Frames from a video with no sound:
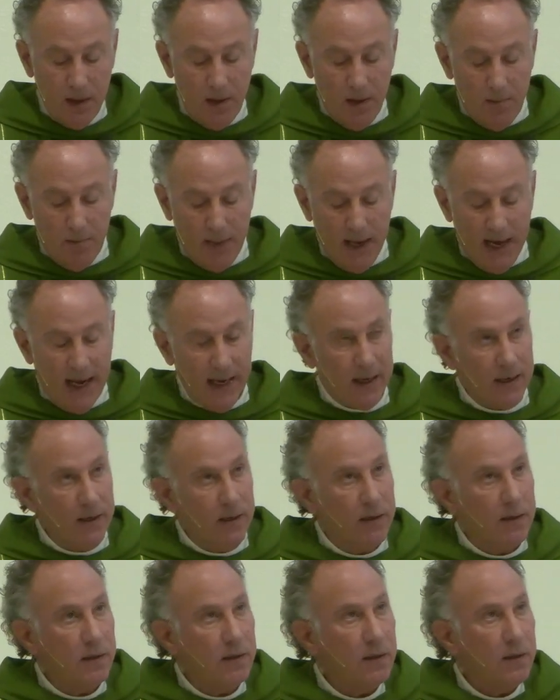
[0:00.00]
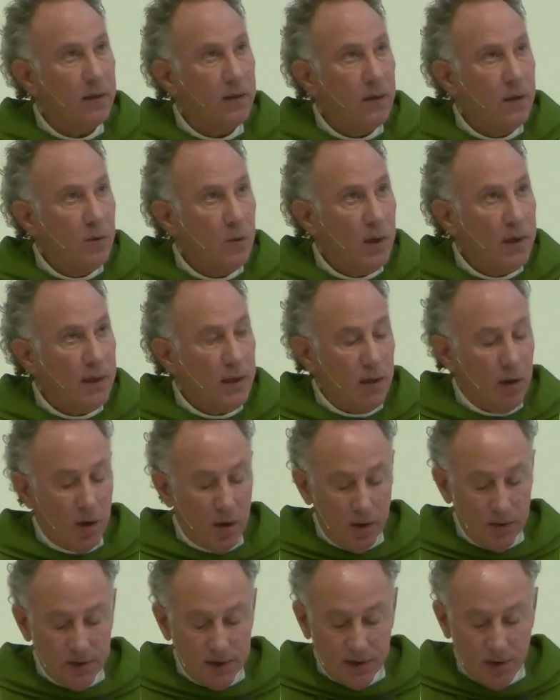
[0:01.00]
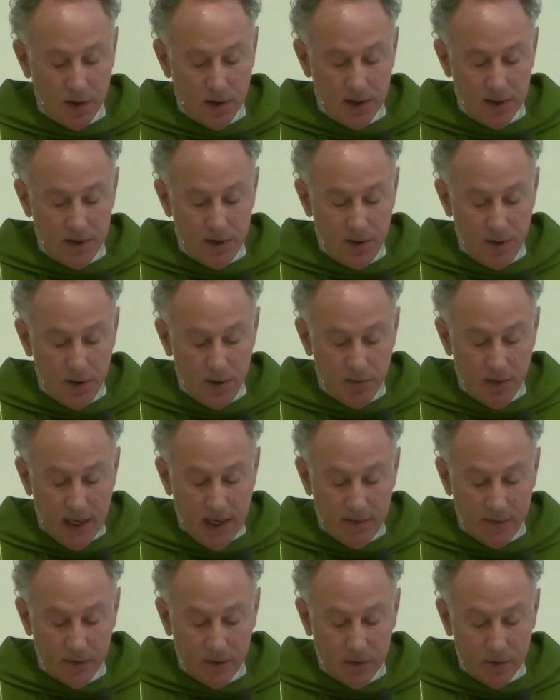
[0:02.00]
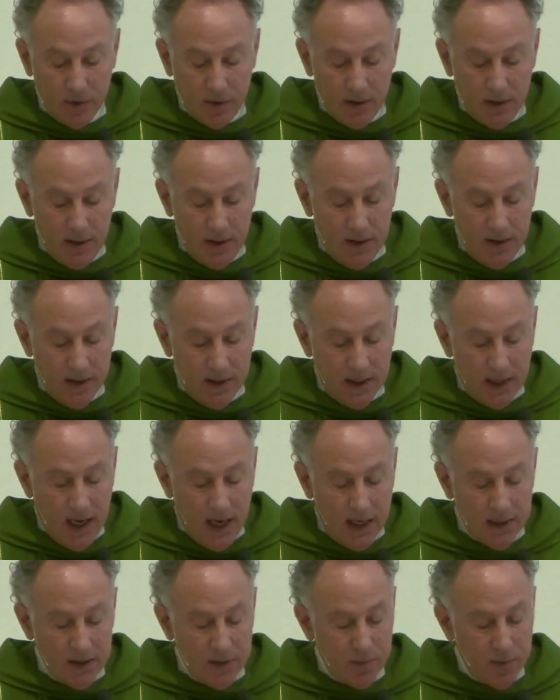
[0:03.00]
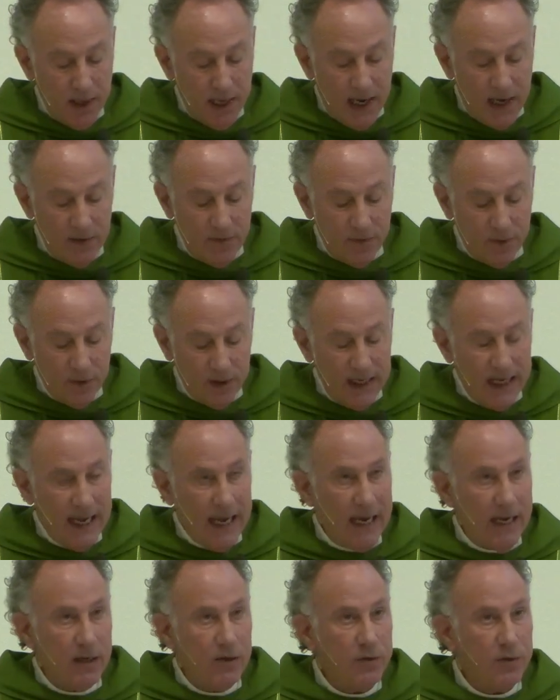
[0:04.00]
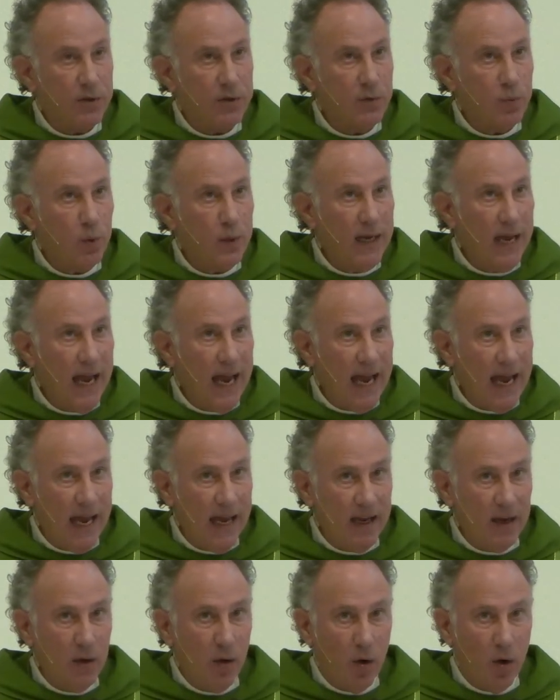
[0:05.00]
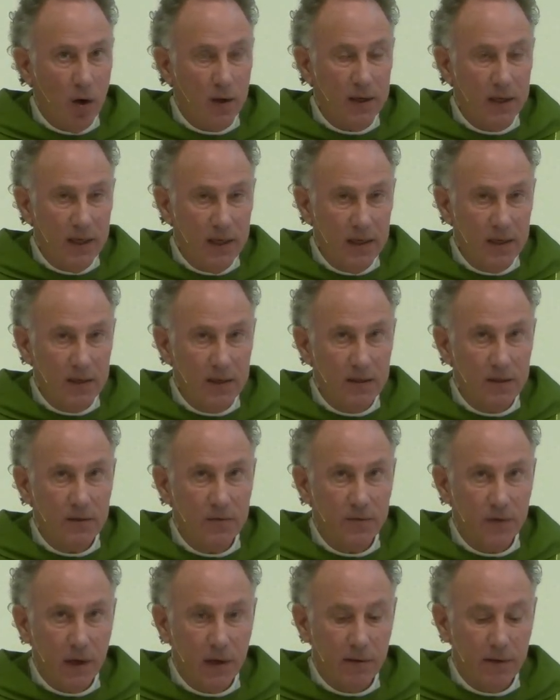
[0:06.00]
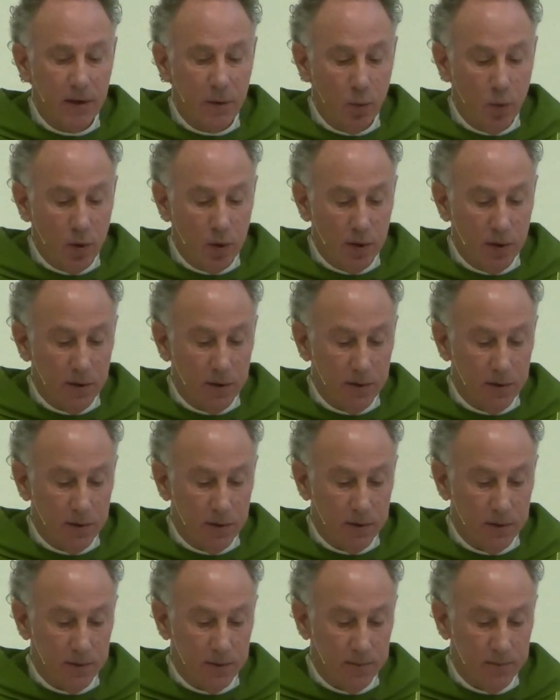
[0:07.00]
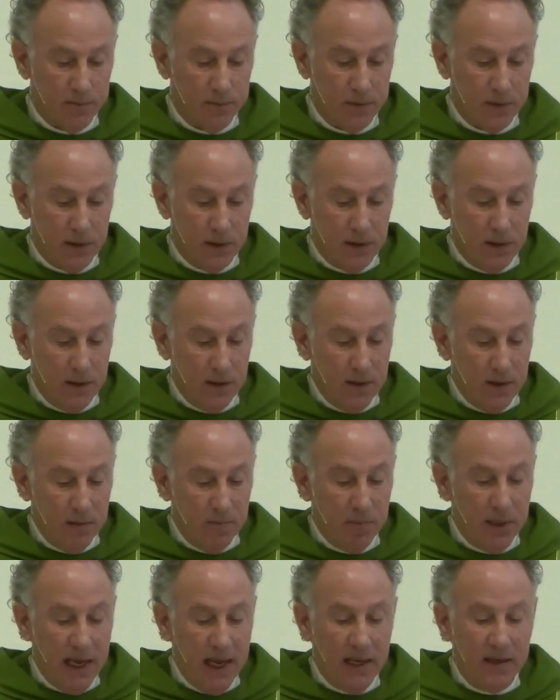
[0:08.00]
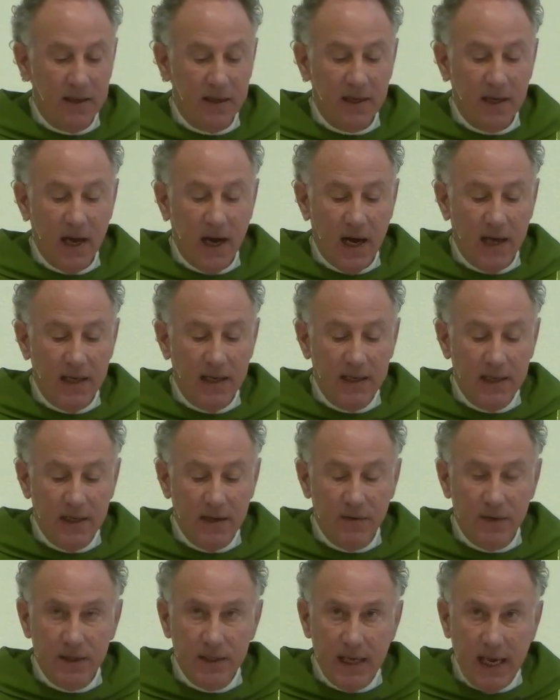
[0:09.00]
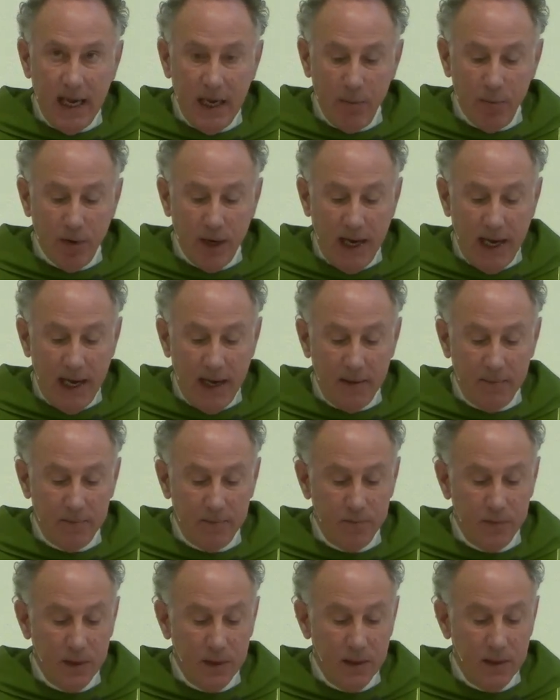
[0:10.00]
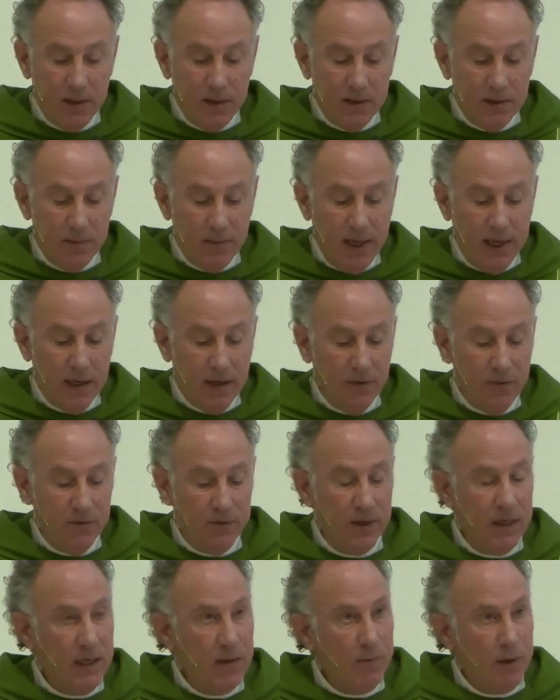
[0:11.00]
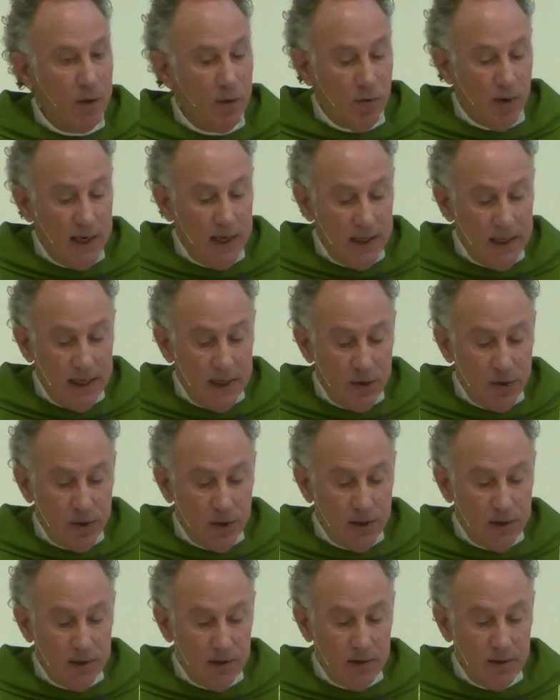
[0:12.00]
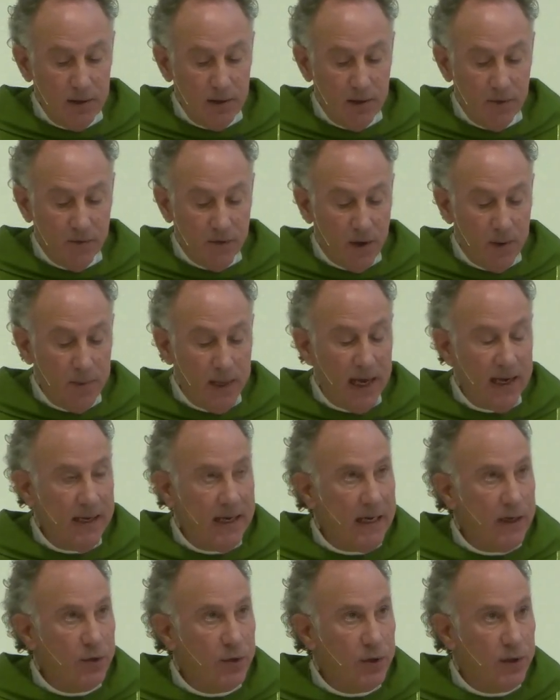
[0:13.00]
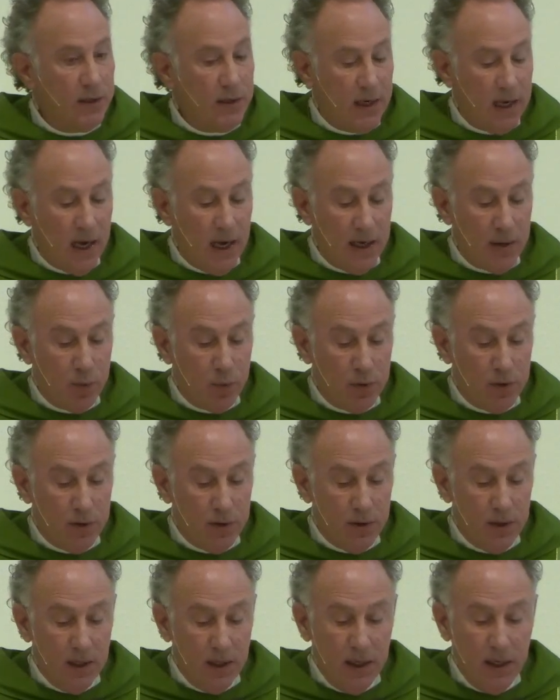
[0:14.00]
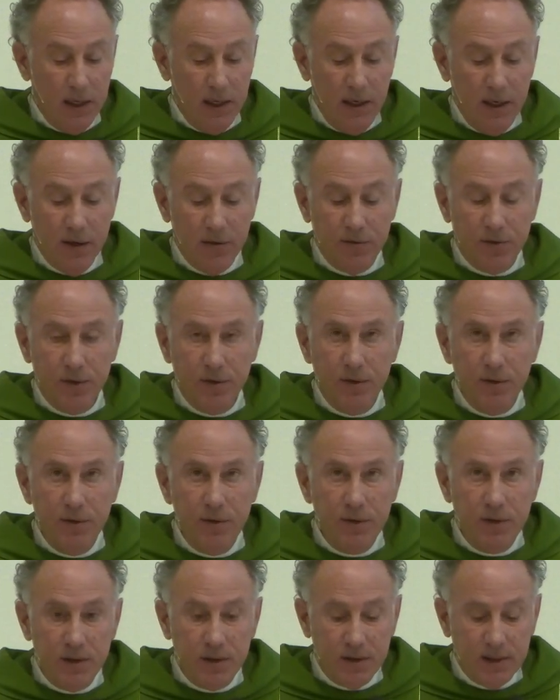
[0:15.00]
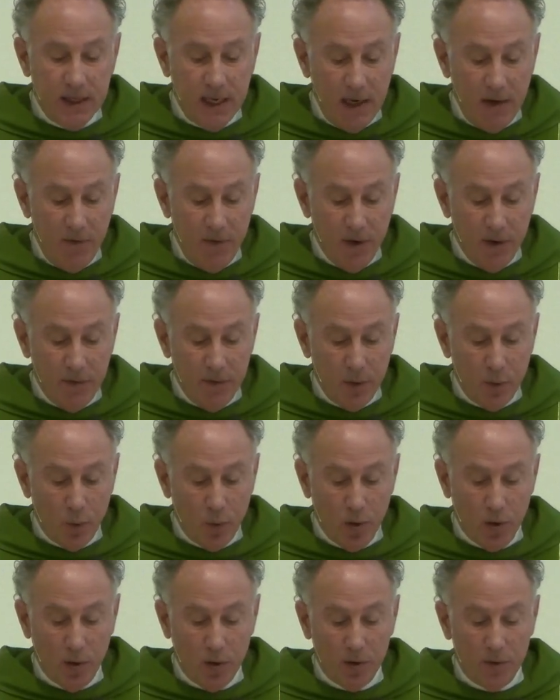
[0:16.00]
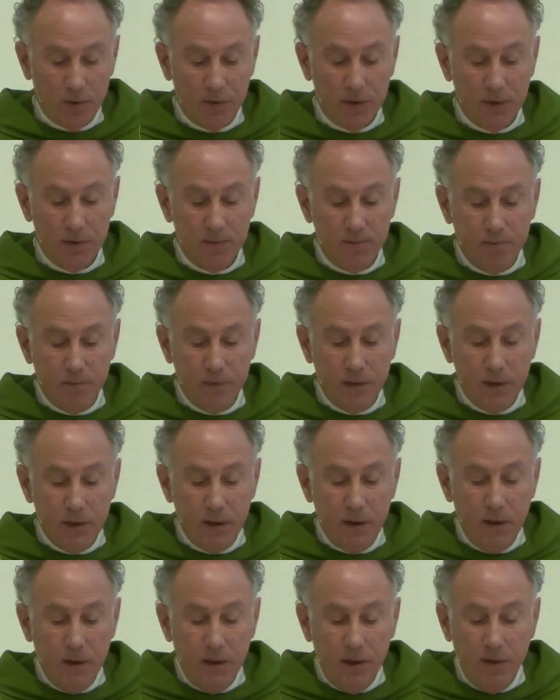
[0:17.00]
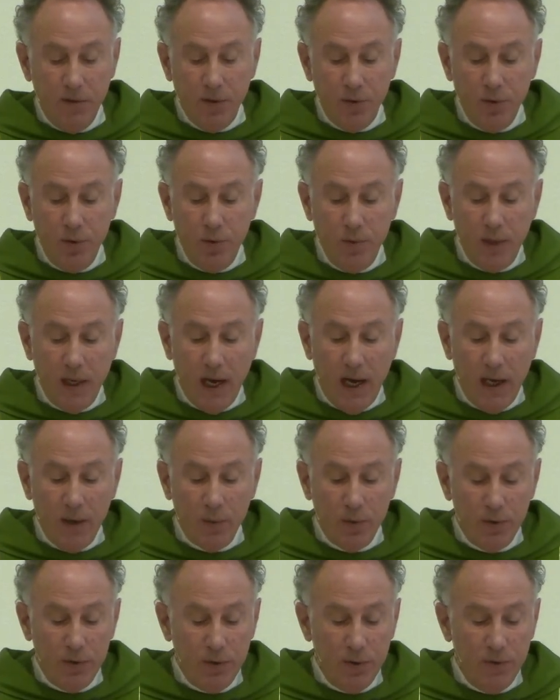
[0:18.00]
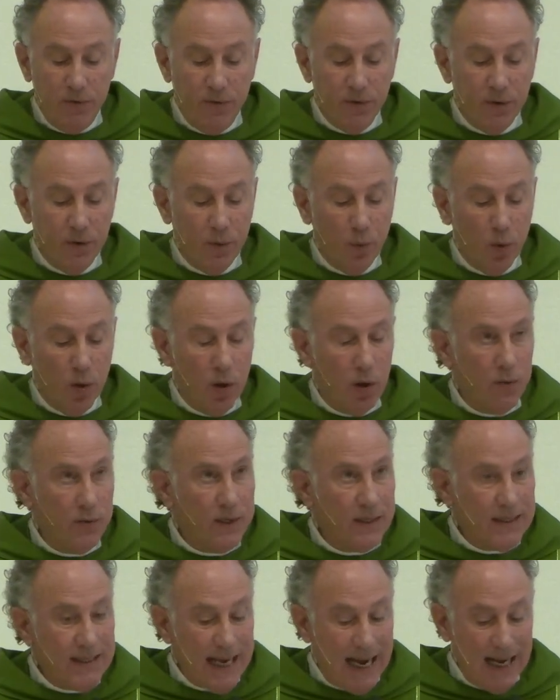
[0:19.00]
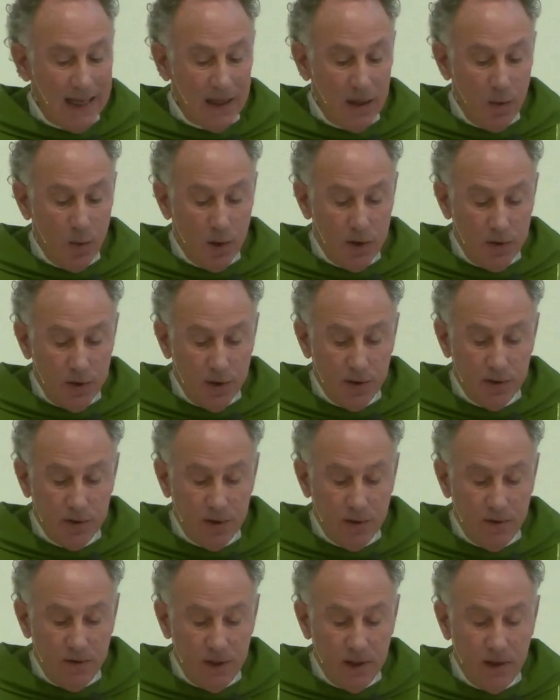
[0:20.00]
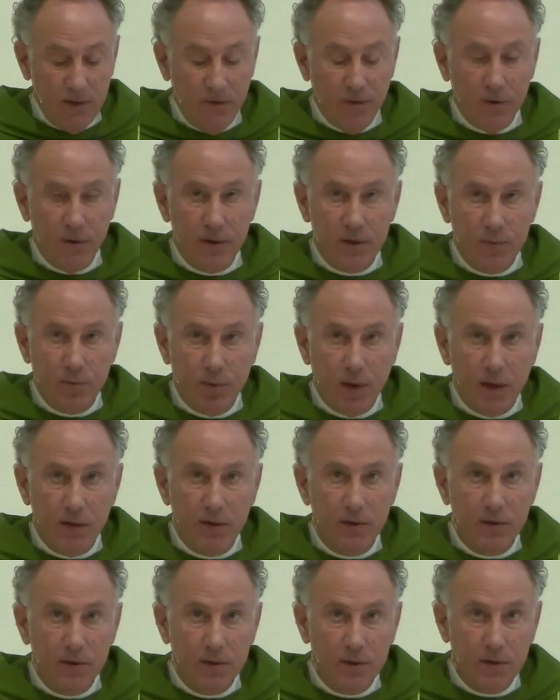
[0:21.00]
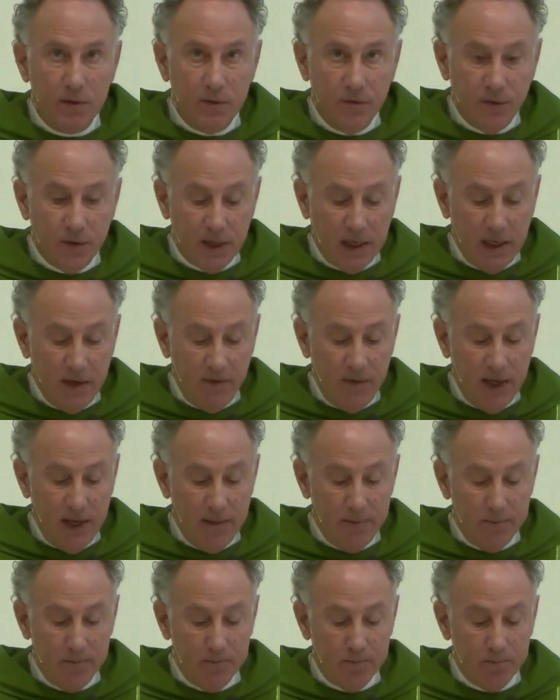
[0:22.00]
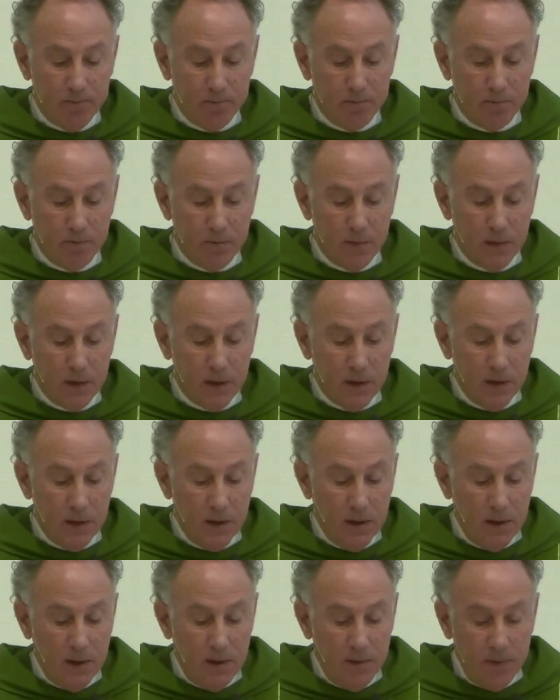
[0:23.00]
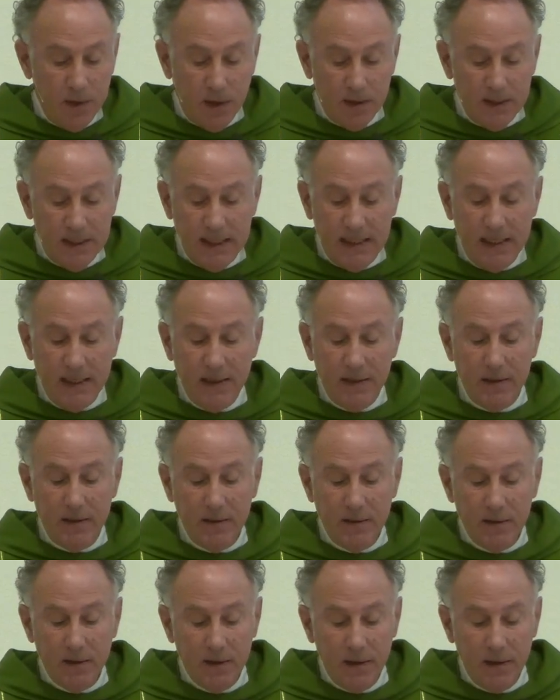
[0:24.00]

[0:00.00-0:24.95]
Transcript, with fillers: back when it all started to unravel that God's plan for the ages would hang on his very word. The plan that God had given to Abraham to make of him a great nation, and from that nation God would introduce the Savior of the world, and through whom God would do for the world exactly what Joseph did for his brothers forgive them. Because he didn't